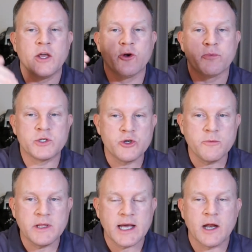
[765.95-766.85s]
you're
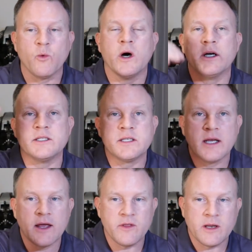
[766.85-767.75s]
presuming that it was,
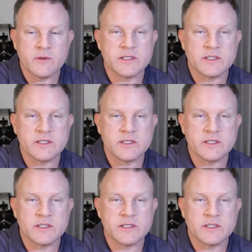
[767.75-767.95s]
and then everything.